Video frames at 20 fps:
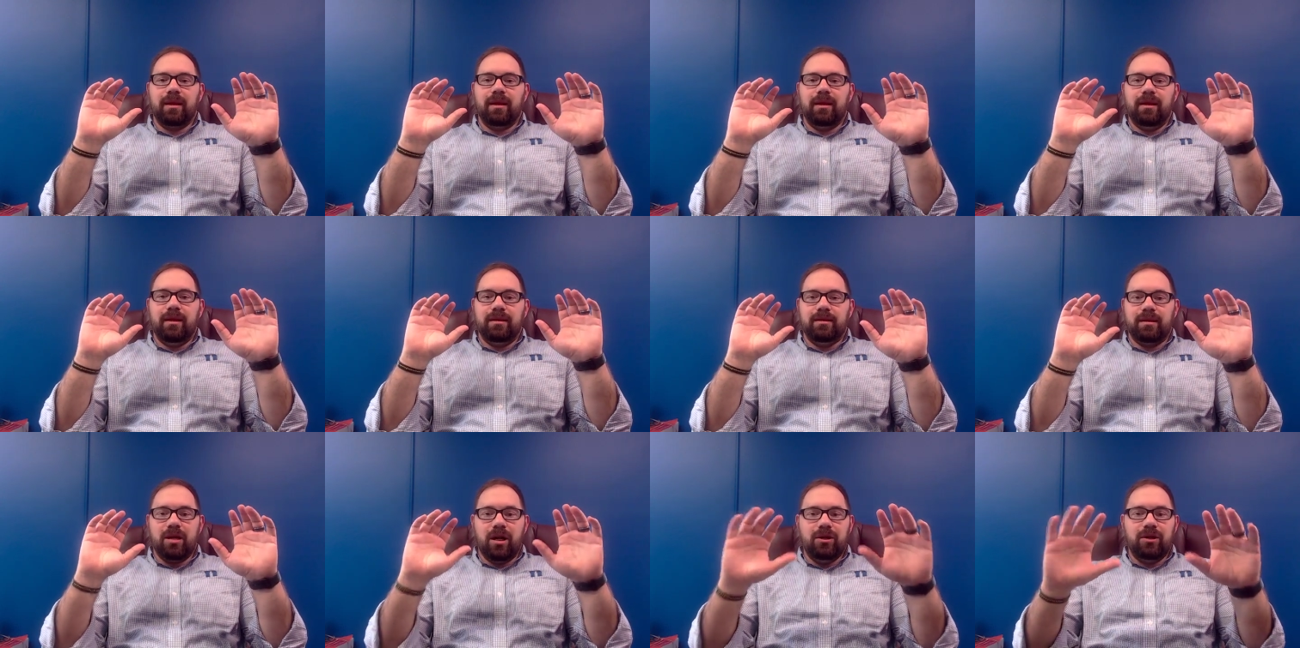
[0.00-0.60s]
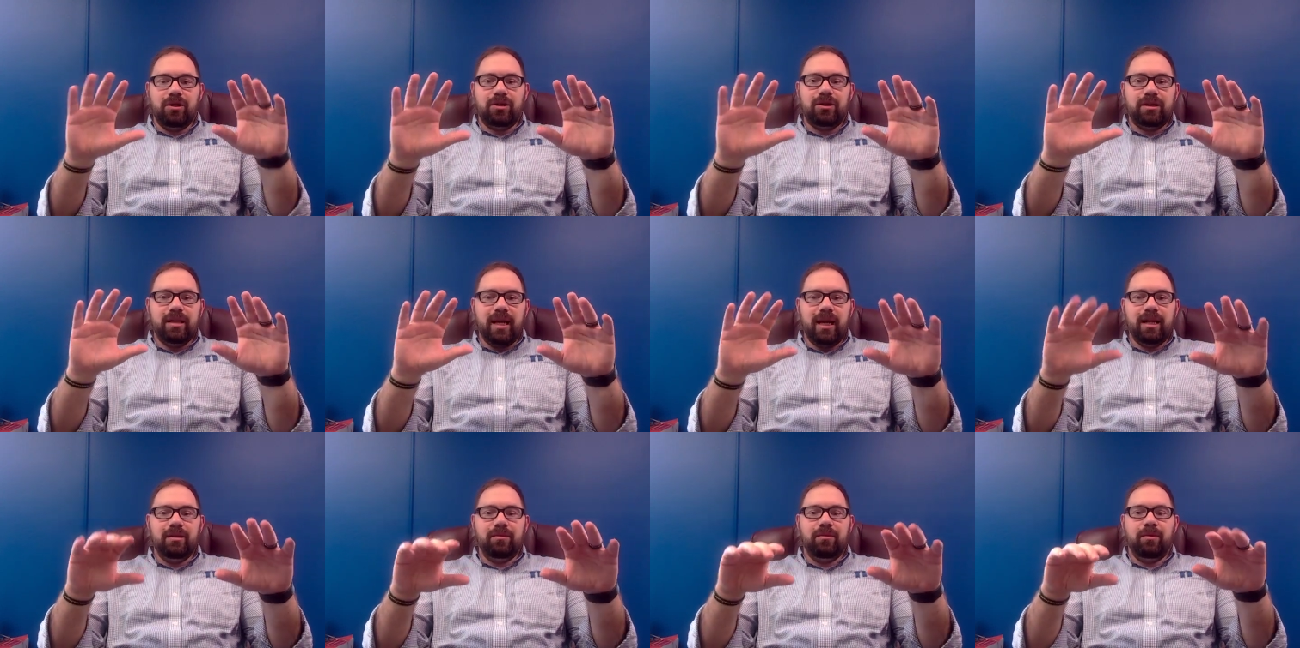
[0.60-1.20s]
is
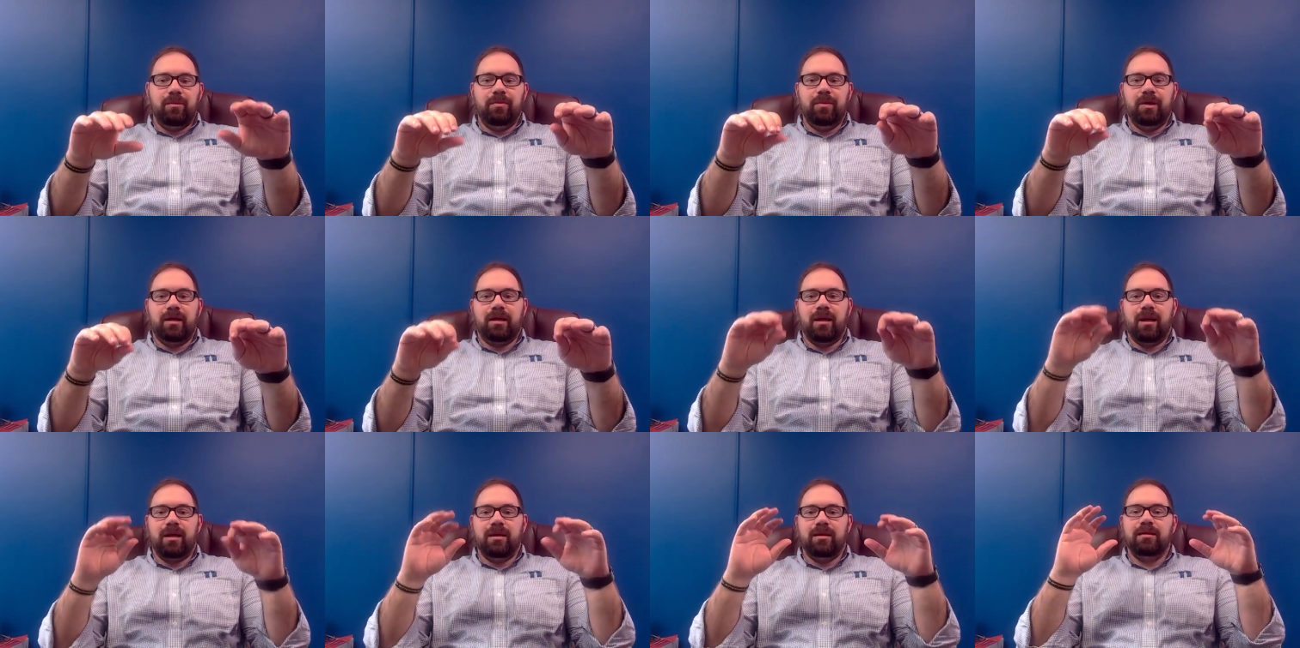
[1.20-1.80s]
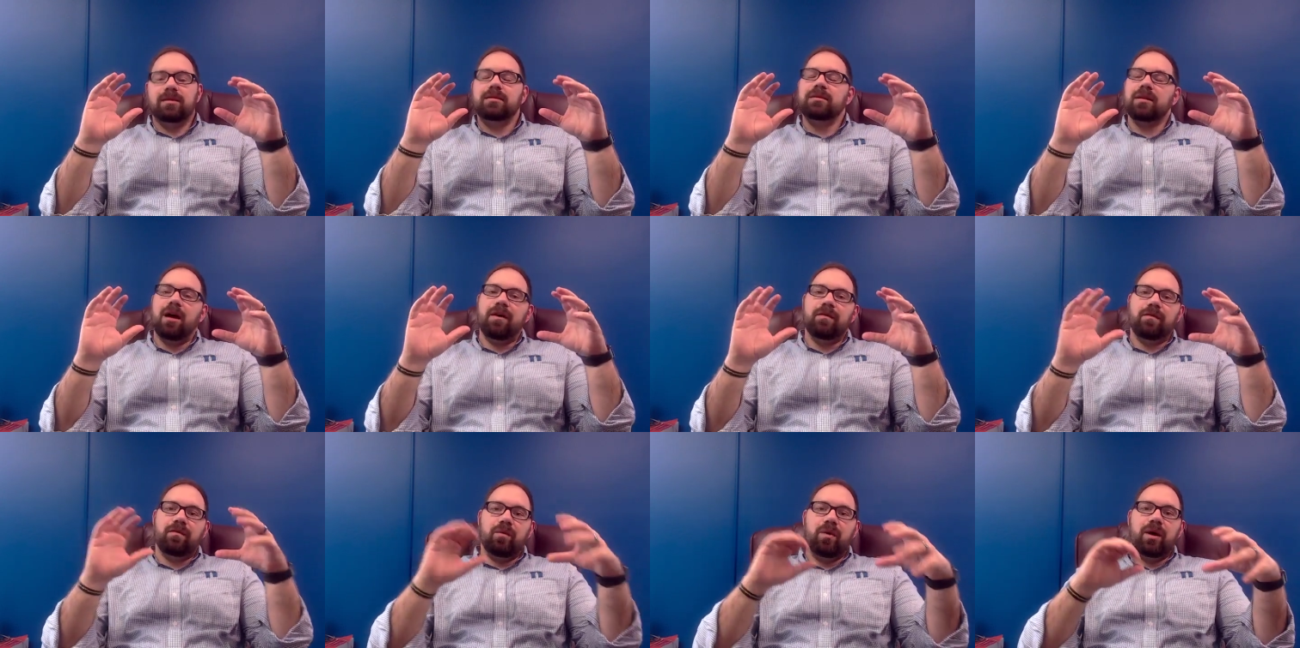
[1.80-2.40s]
understandable because
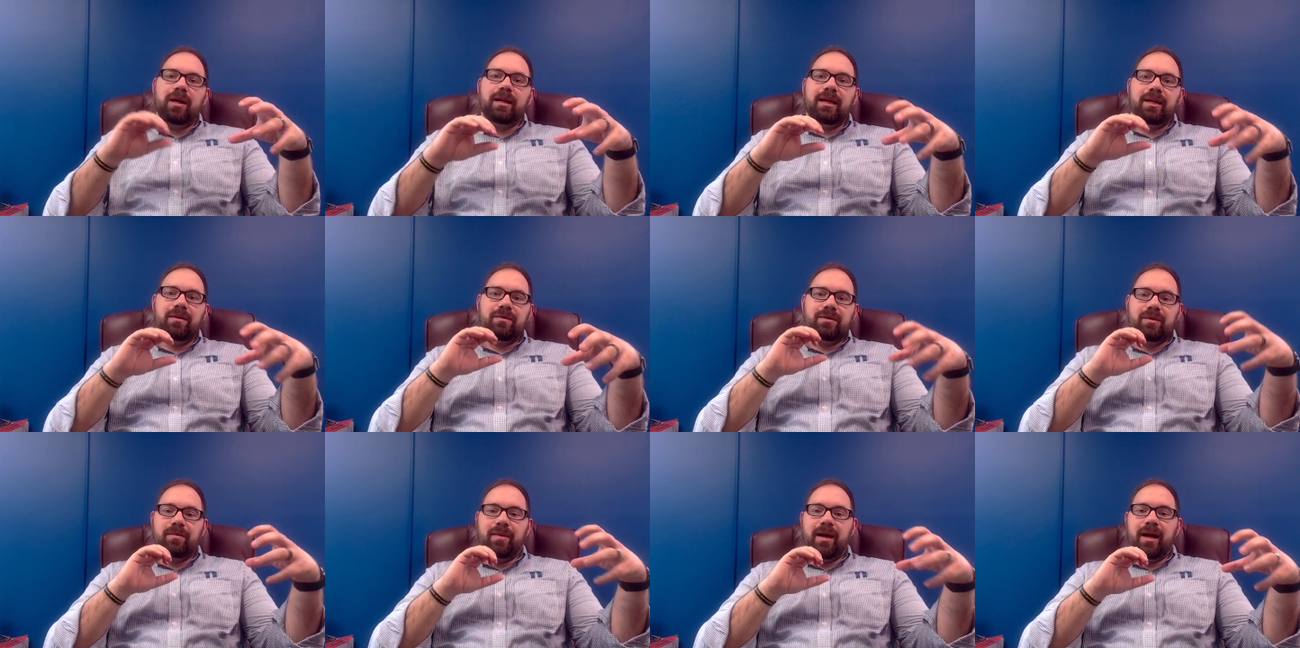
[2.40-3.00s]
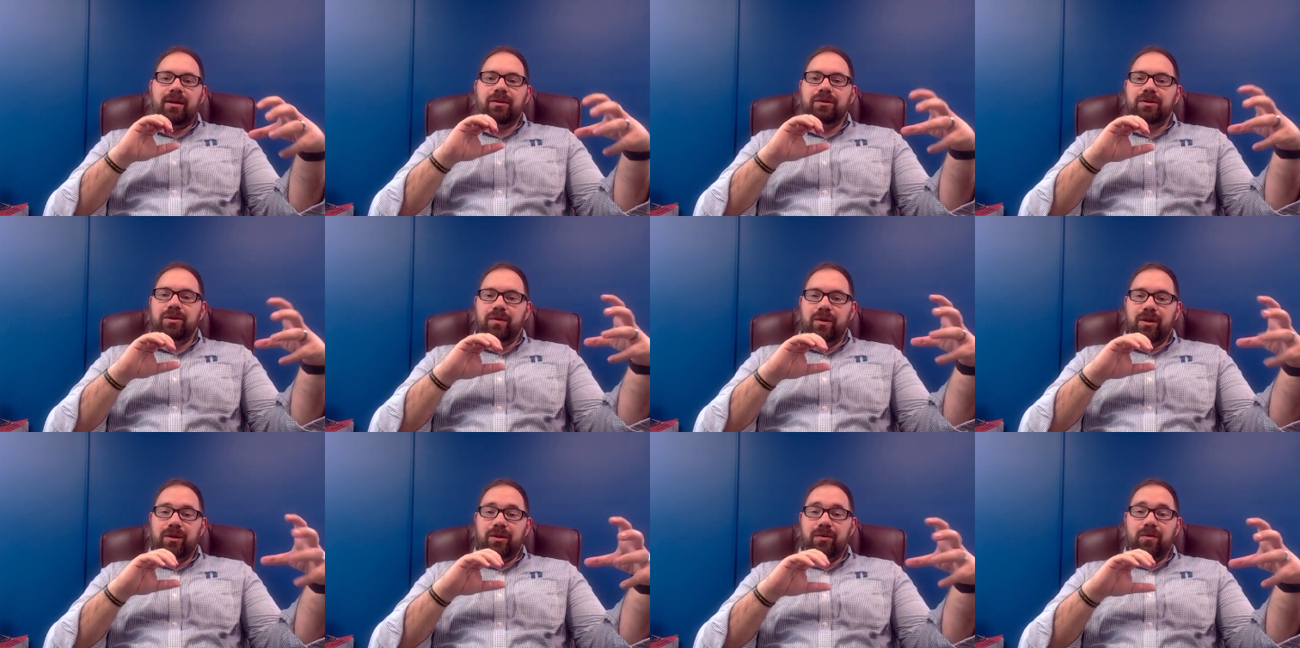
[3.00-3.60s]
of what he was about
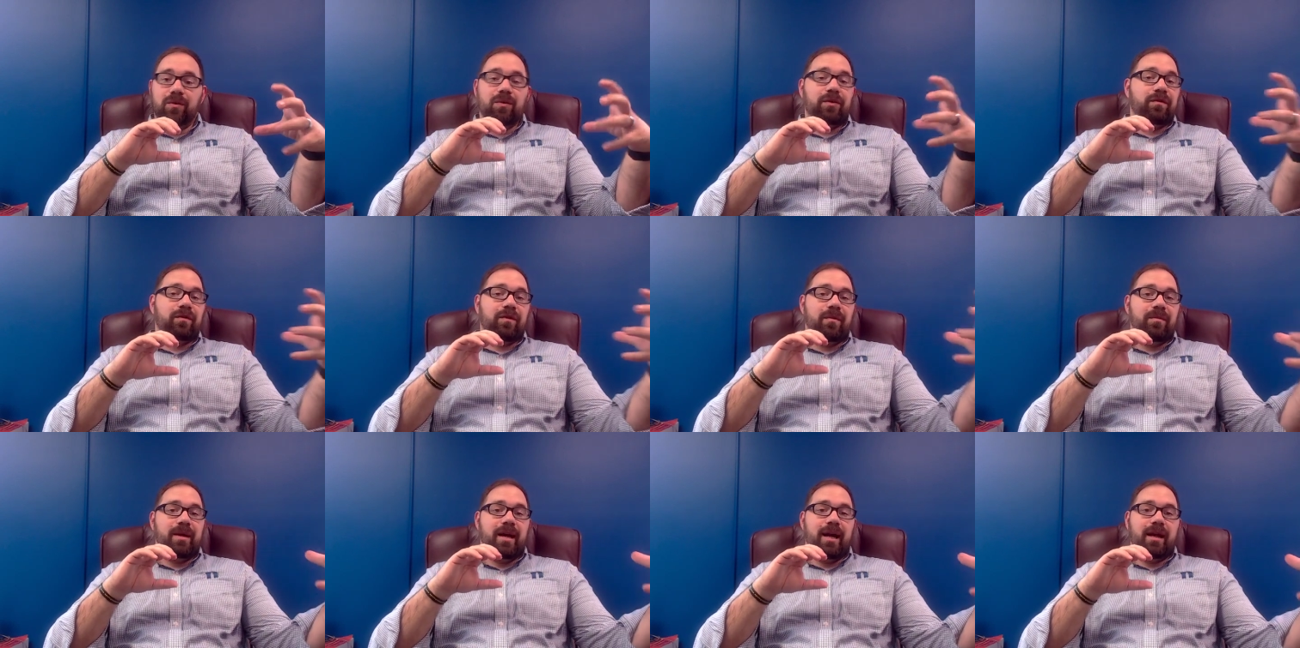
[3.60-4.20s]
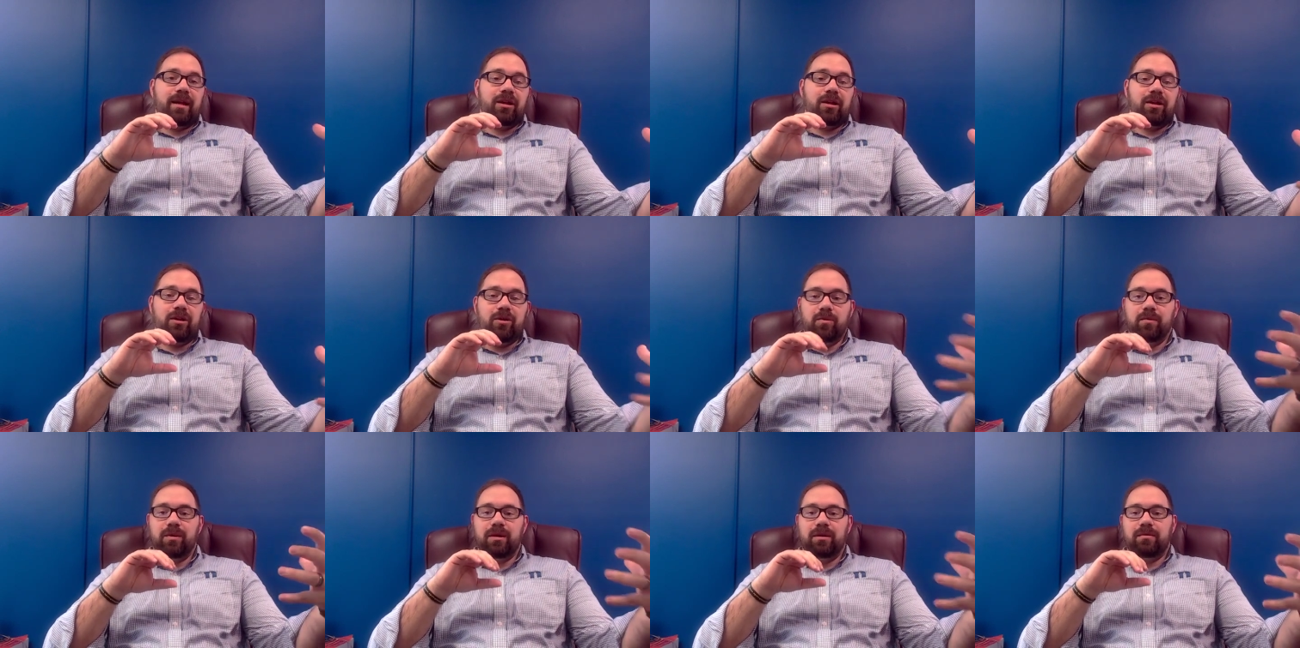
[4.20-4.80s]
to endure from that
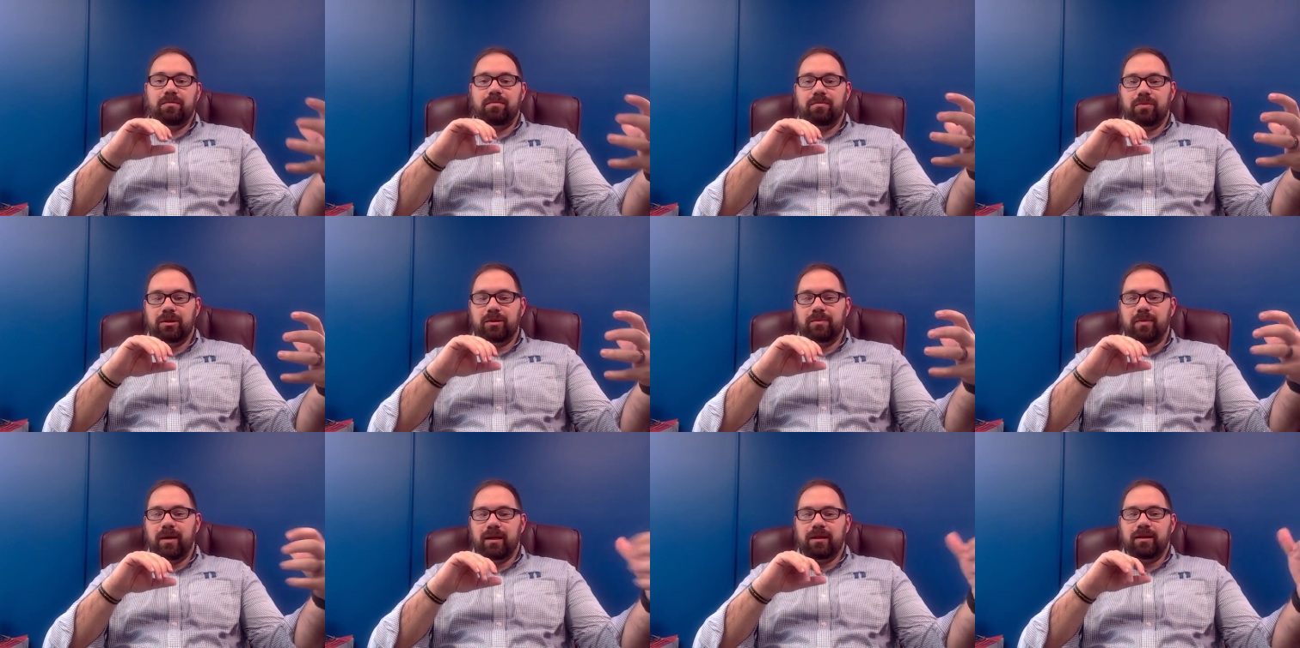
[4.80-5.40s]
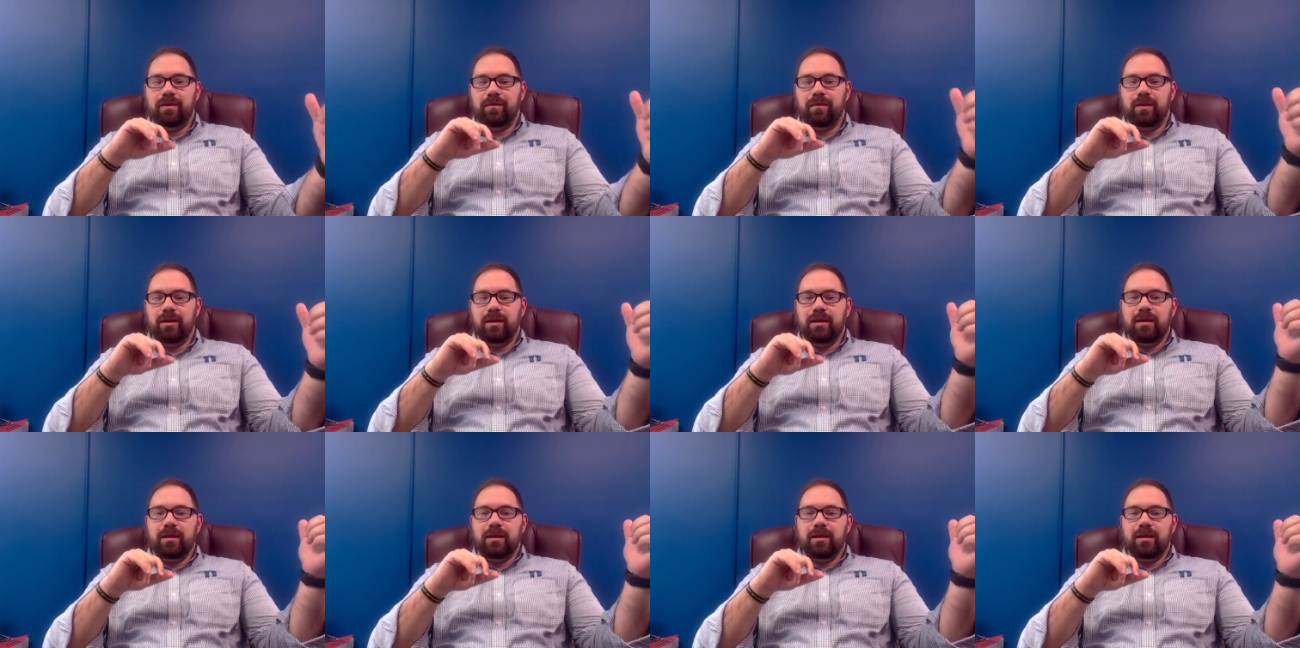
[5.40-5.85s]
human perspective.